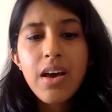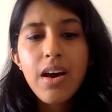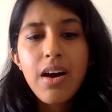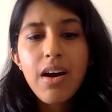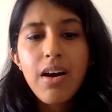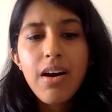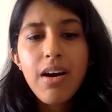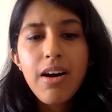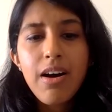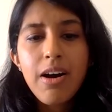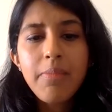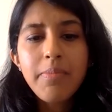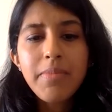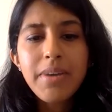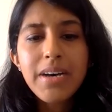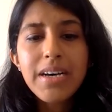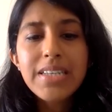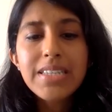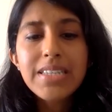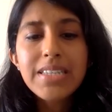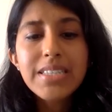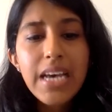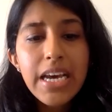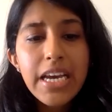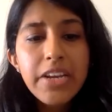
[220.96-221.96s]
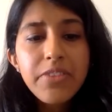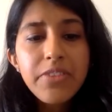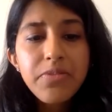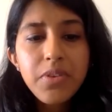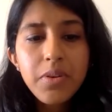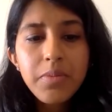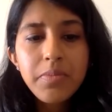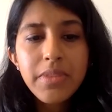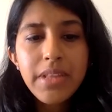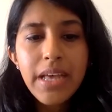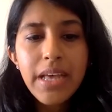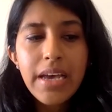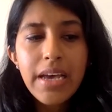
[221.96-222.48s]
Aside
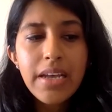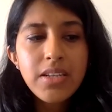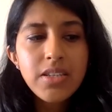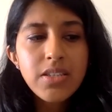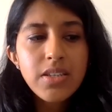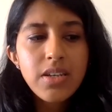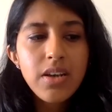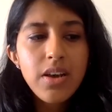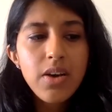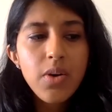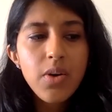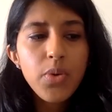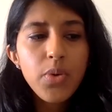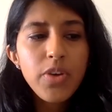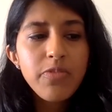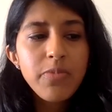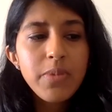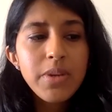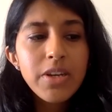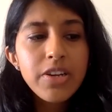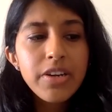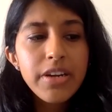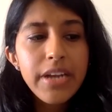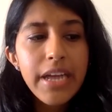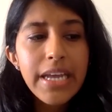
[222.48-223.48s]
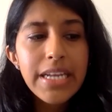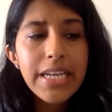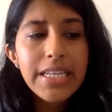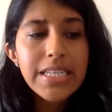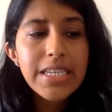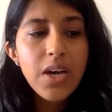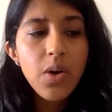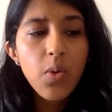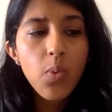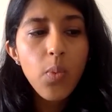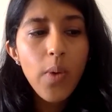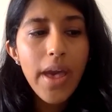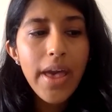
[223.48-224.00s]
from that, we've been
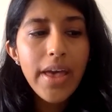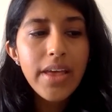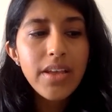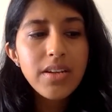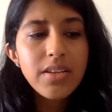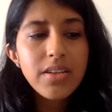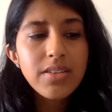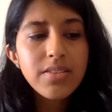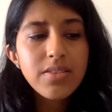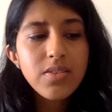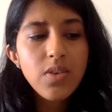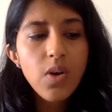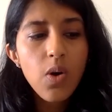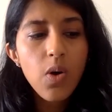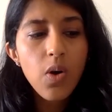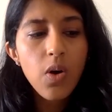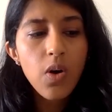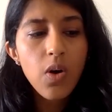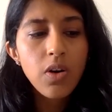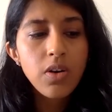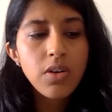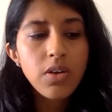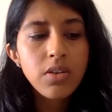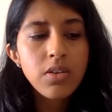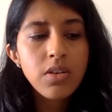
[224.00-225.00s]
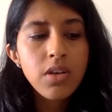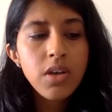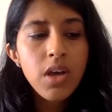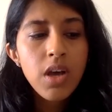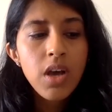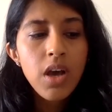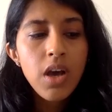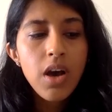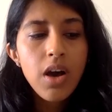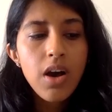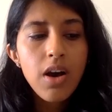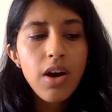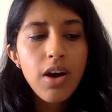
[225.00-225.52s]
creating awareness on
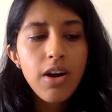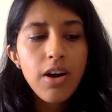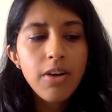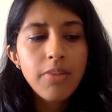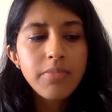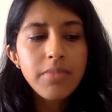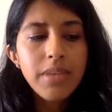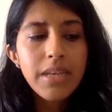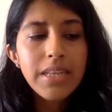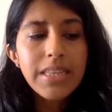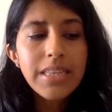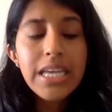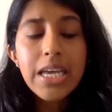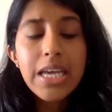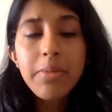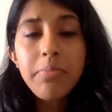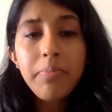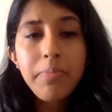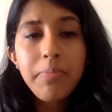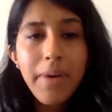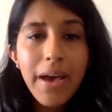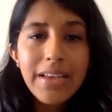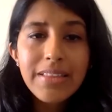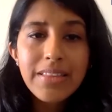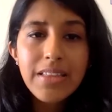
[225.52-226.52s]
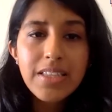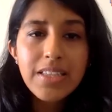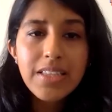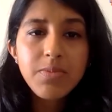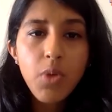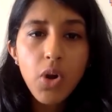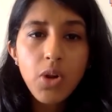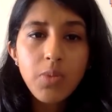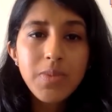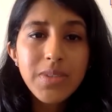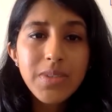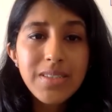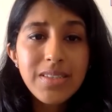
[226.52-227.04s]
the impact that
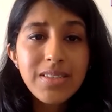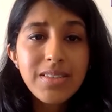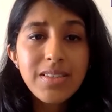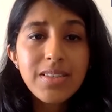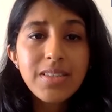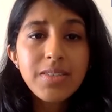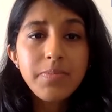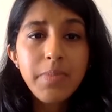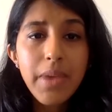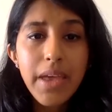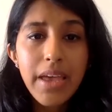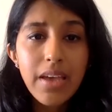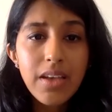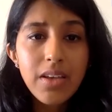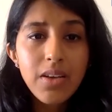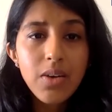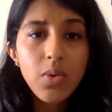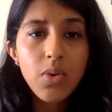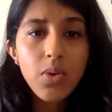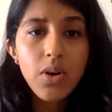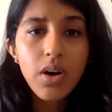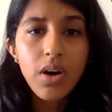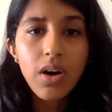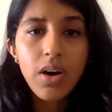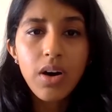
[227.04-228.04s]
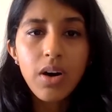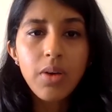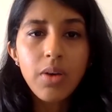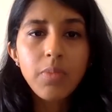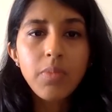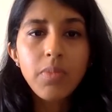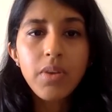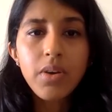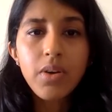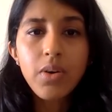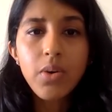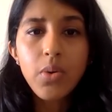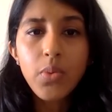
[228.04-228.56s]
small businesses make
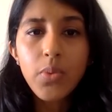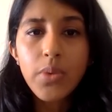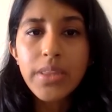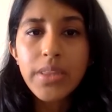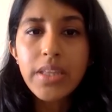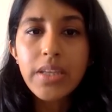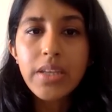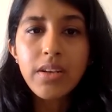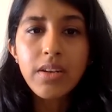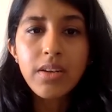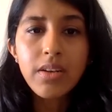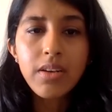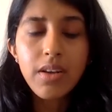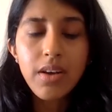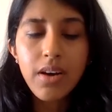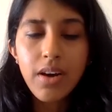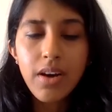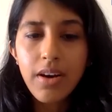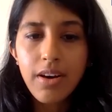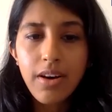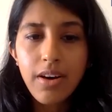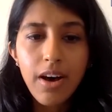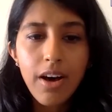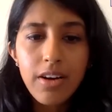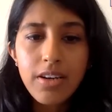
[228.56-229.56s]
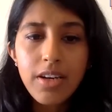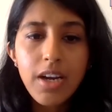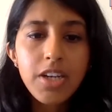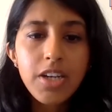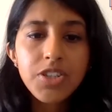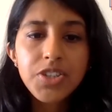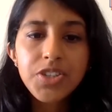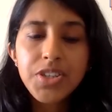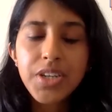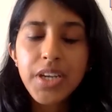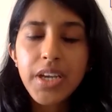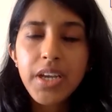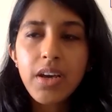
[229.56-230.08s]
within our
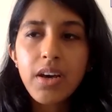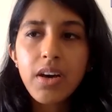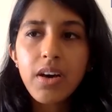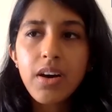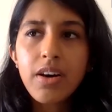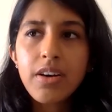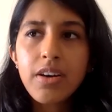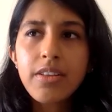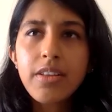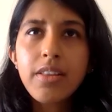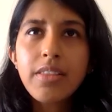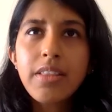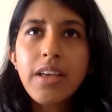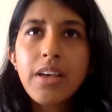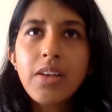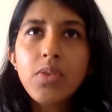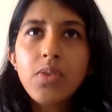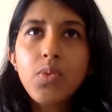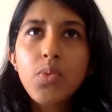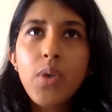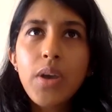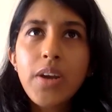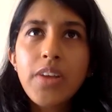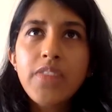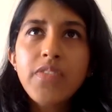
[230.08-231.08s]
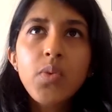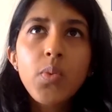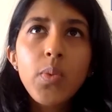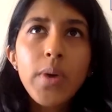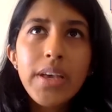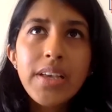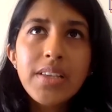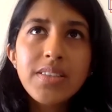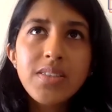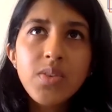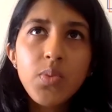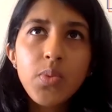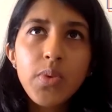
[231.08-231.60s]
country. That one of the
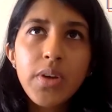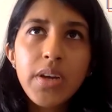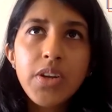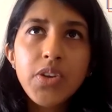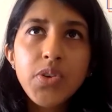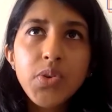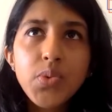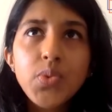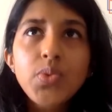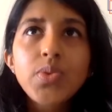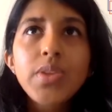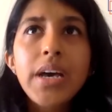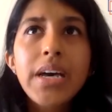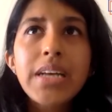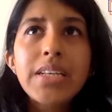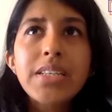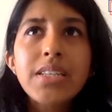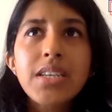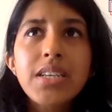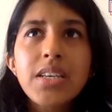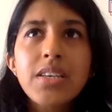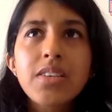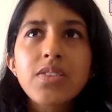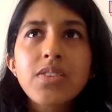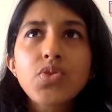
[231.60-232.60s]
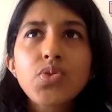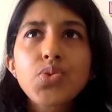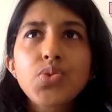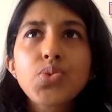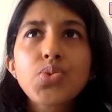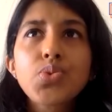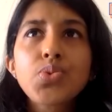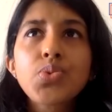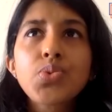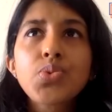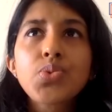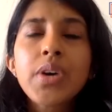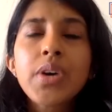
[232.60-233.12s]
ways that we do that is through